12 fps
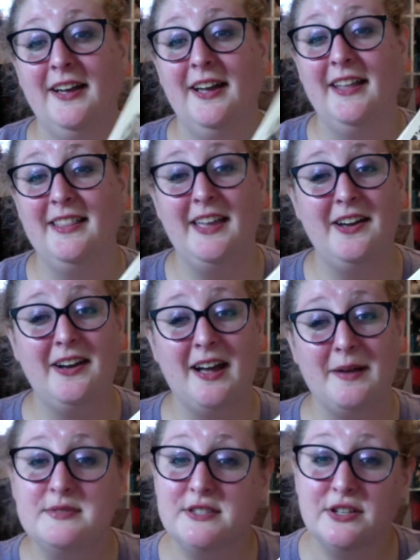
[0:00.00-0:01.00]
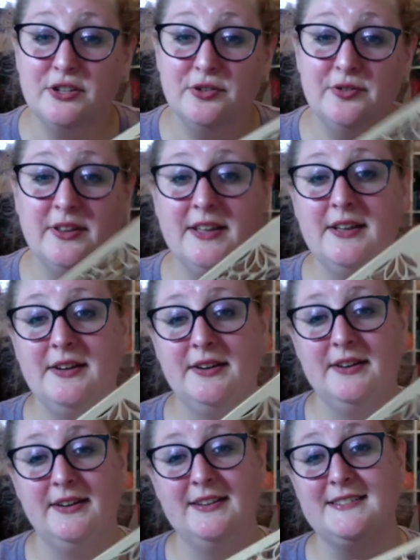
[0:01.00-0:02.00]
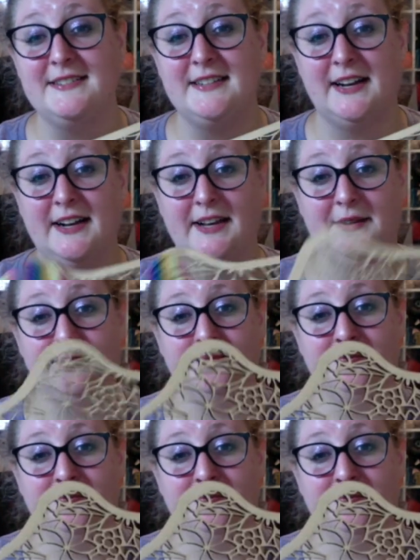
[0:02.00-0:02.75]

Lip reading: And they are absolutely stunning.